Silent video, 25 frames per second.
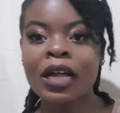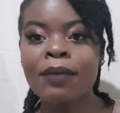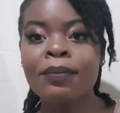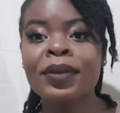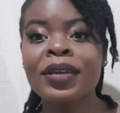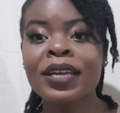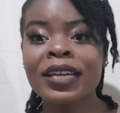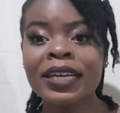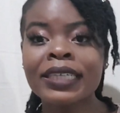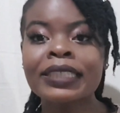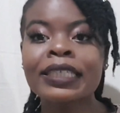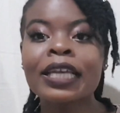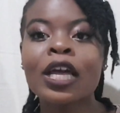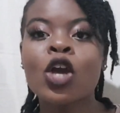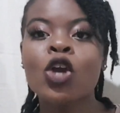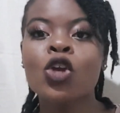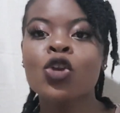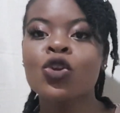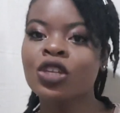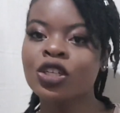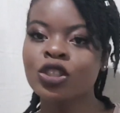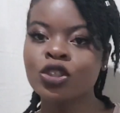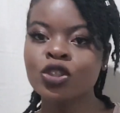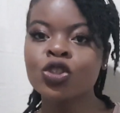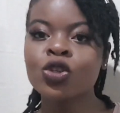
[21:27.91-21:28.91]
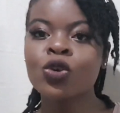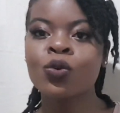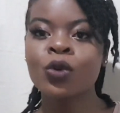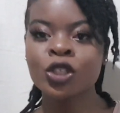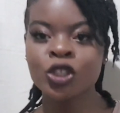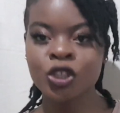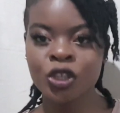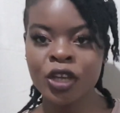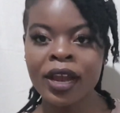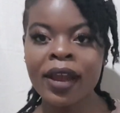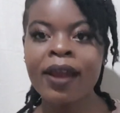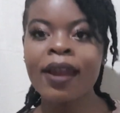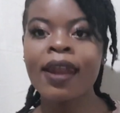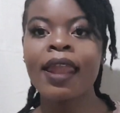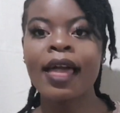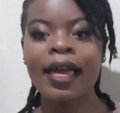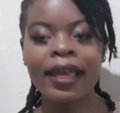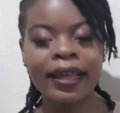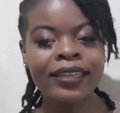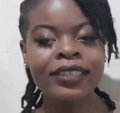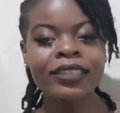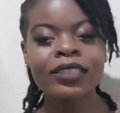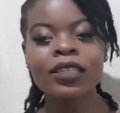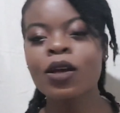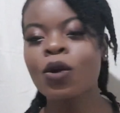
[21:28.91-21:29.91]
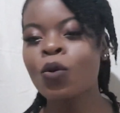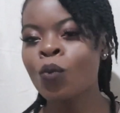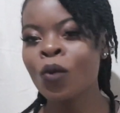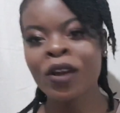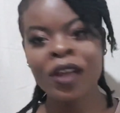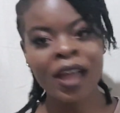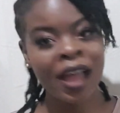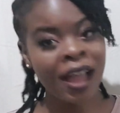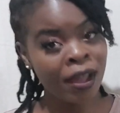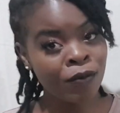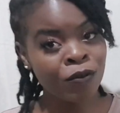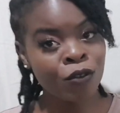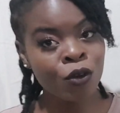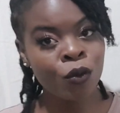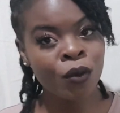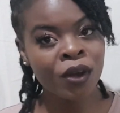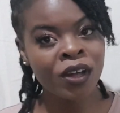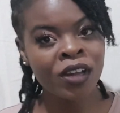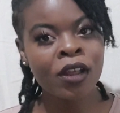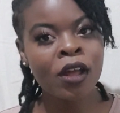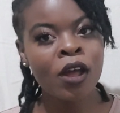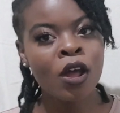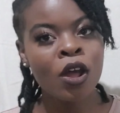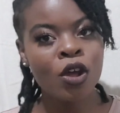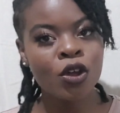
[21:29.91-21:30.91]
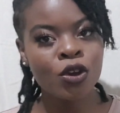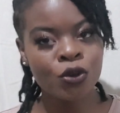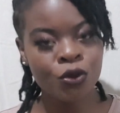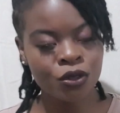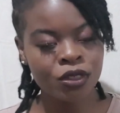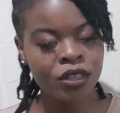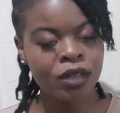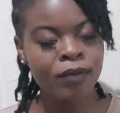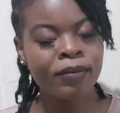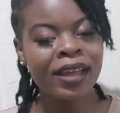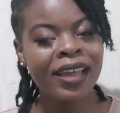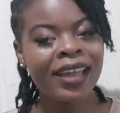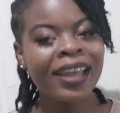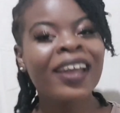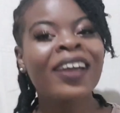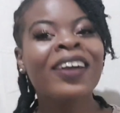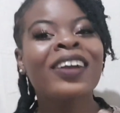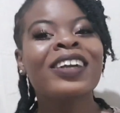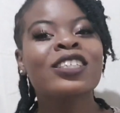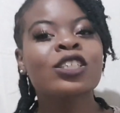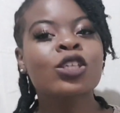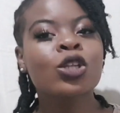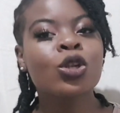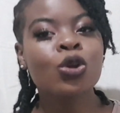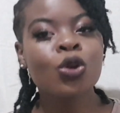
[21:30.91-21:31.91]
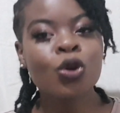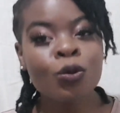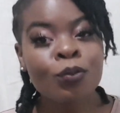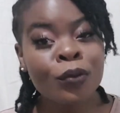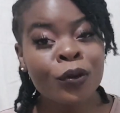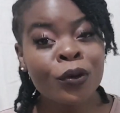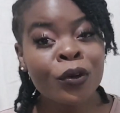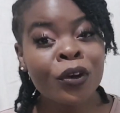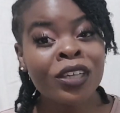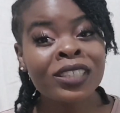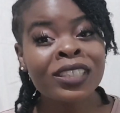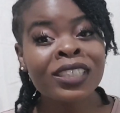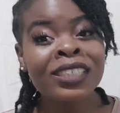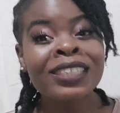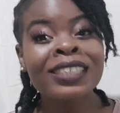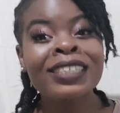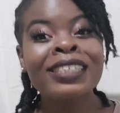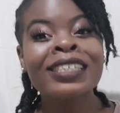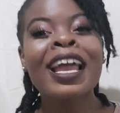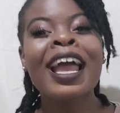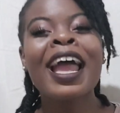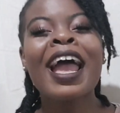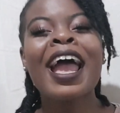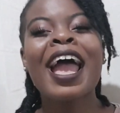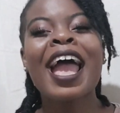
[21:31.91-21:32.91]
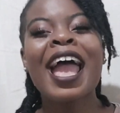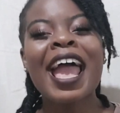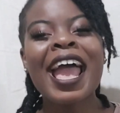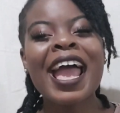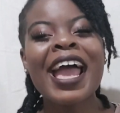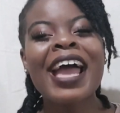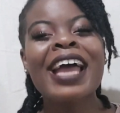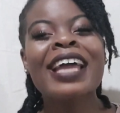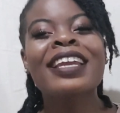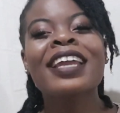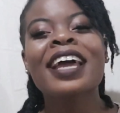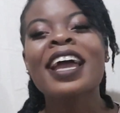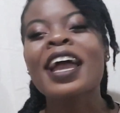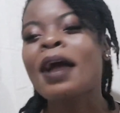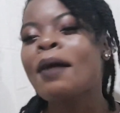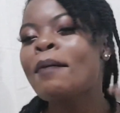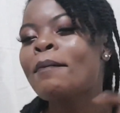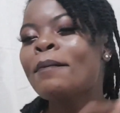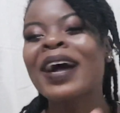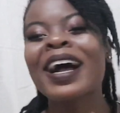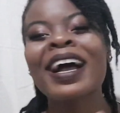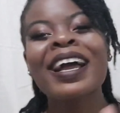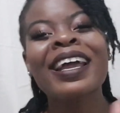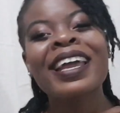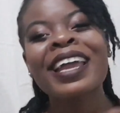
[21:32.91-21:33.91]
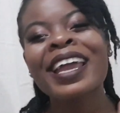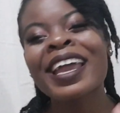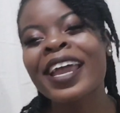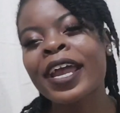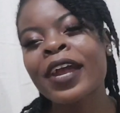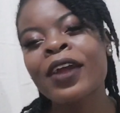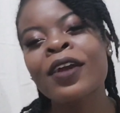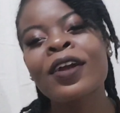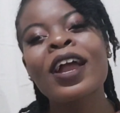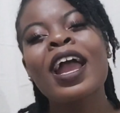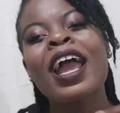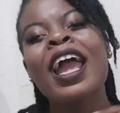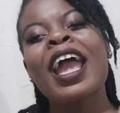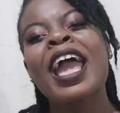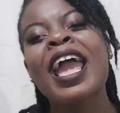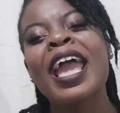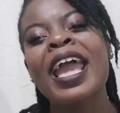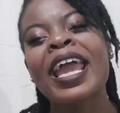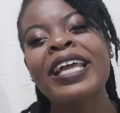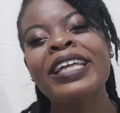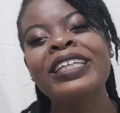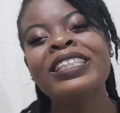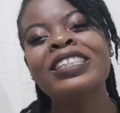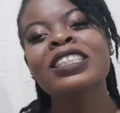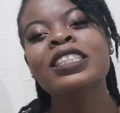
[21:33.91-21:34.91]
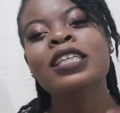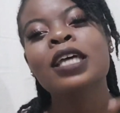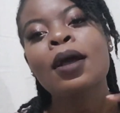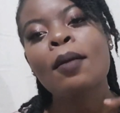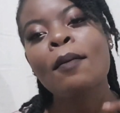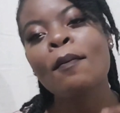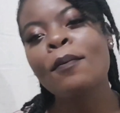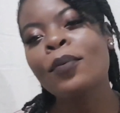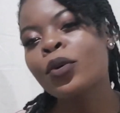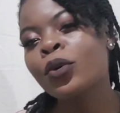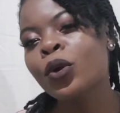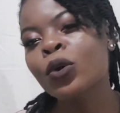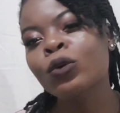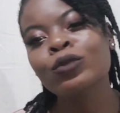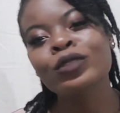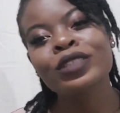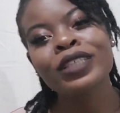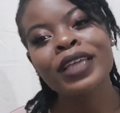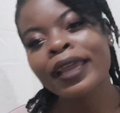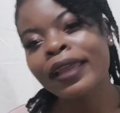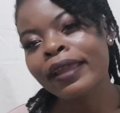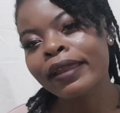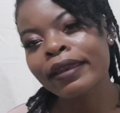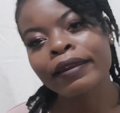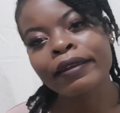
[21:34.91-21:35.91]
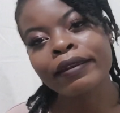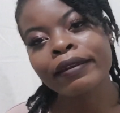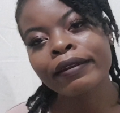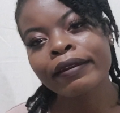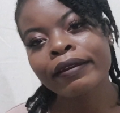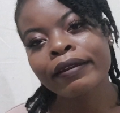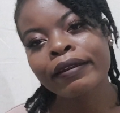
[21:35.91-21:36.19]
Because you need to know what your hair likes. I, for one, know that my hair is low porosity and my hair hates protein.